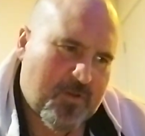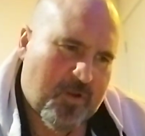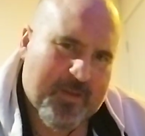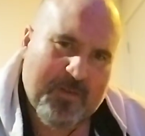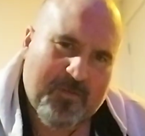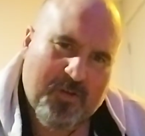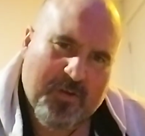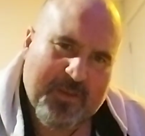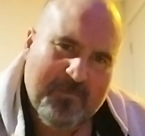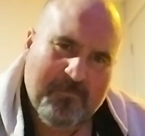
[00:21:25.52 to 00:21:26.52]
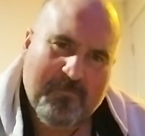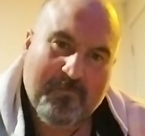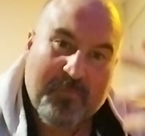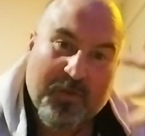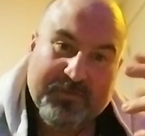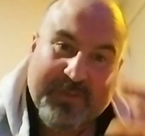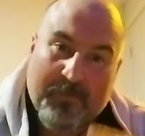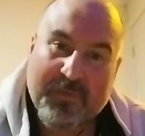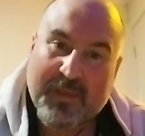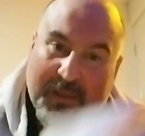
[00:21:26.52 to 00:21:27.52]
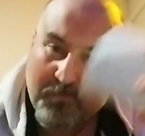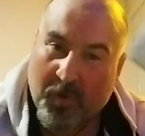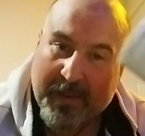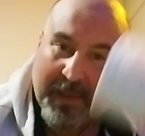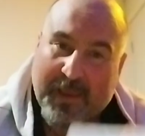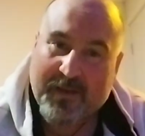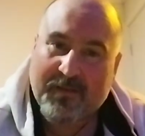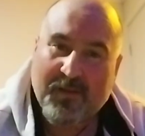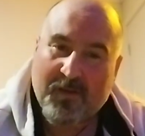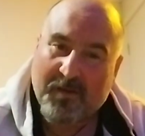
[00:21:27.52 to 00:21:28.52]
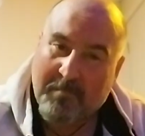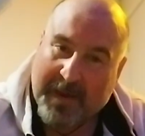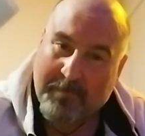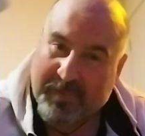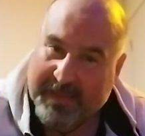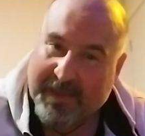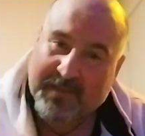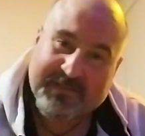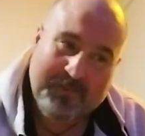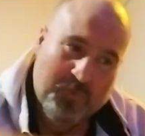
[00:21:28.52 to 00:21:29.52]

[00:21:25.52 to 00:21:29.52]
I can build something in my head and make plans in